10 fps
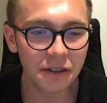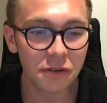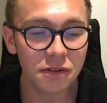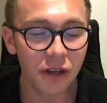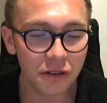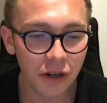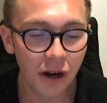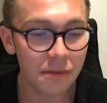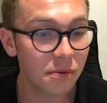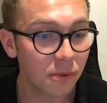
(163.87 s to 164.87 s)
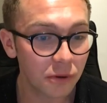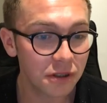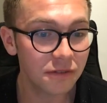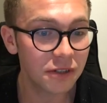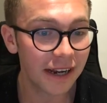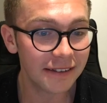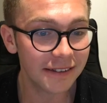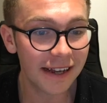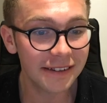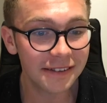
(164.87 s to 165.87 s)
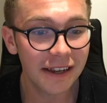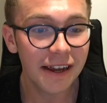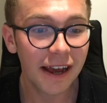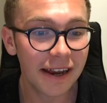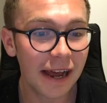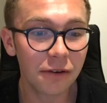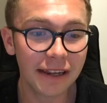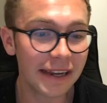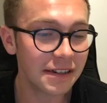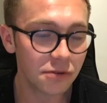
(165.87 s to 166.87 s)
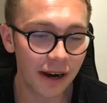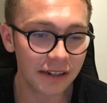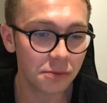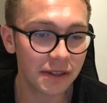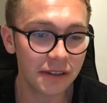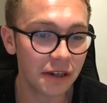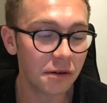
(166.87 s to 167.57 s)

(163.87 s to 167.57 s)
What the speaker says: such a high proportion of Gen Zs and how they interact with,